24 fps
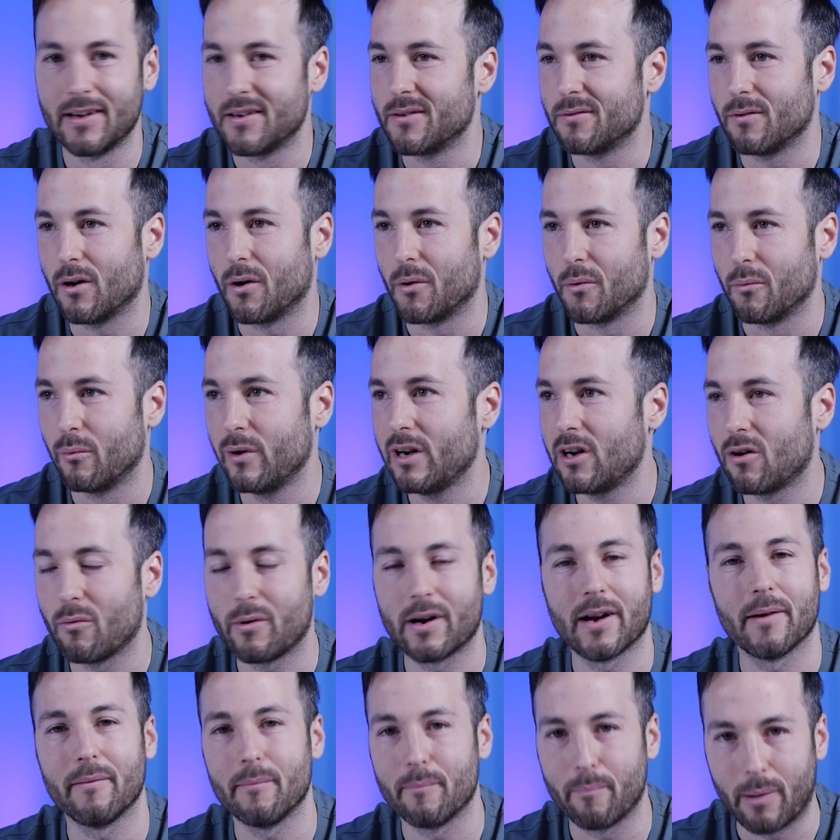Well, we don't
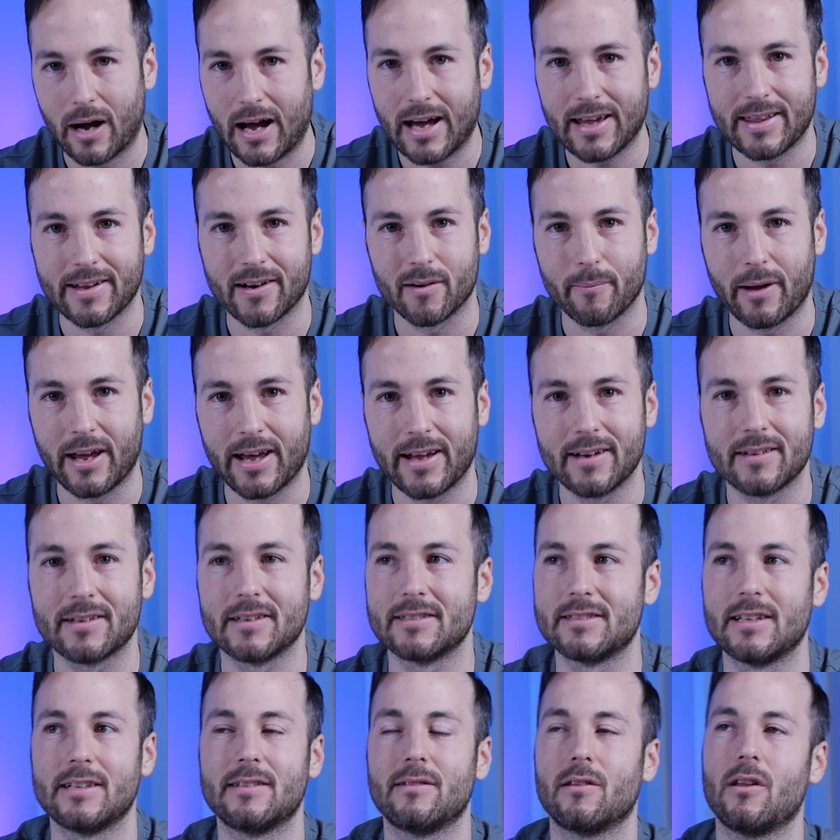want to buy there, man,
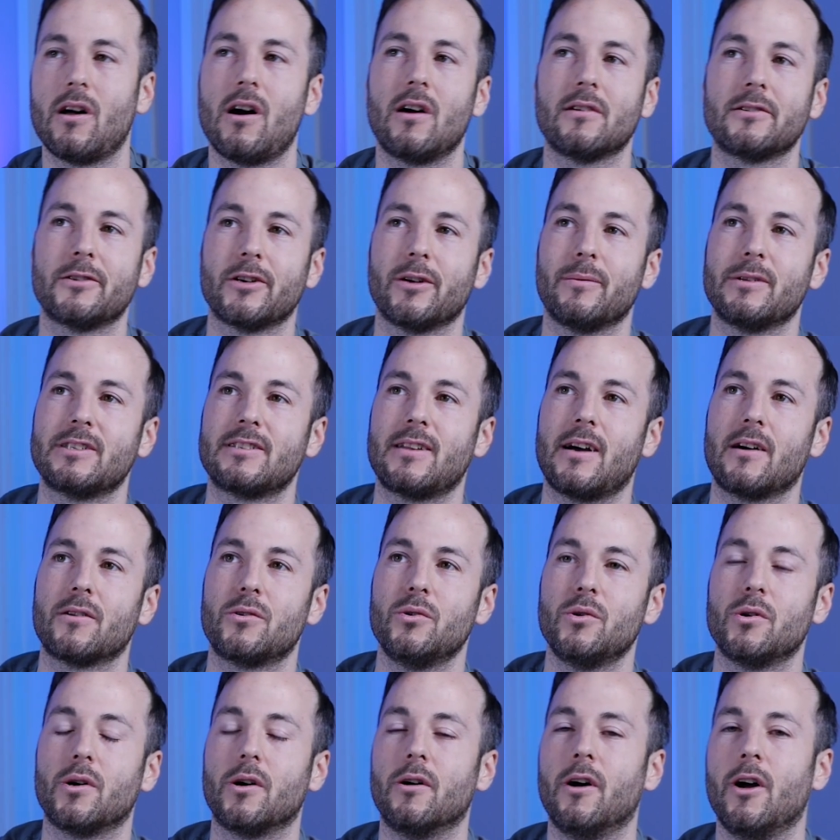because it's long term, it's not
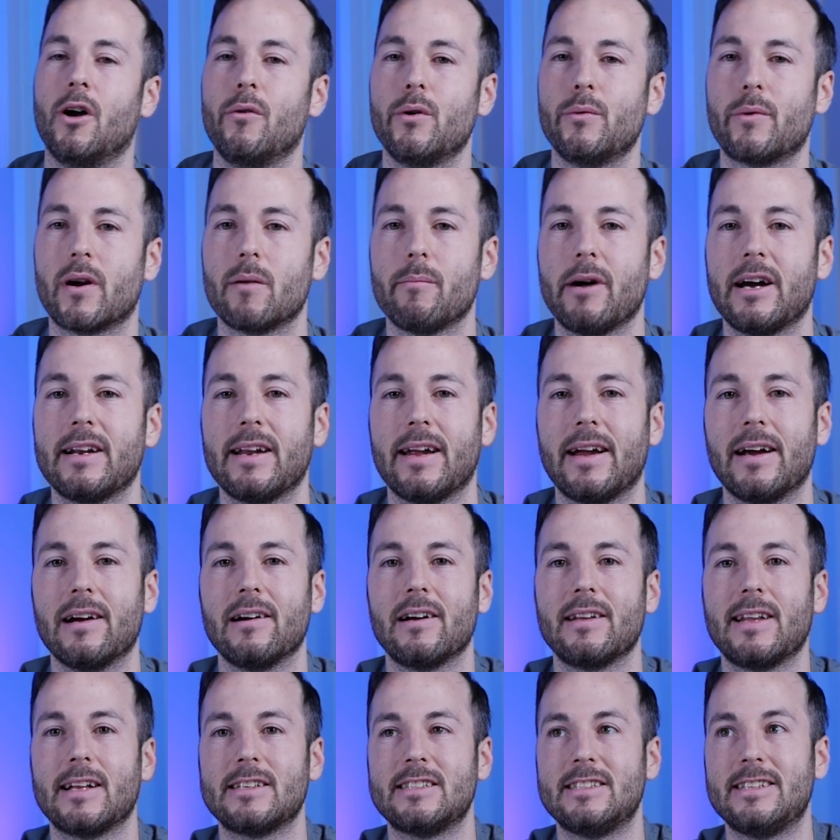cool. We want to buy in an
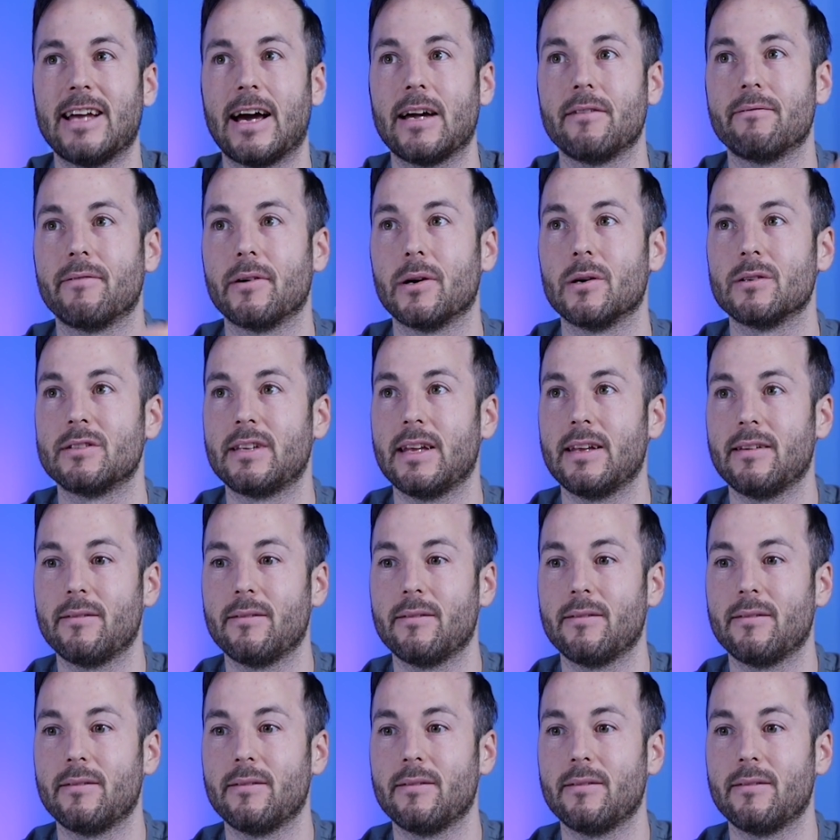area that's diverse. That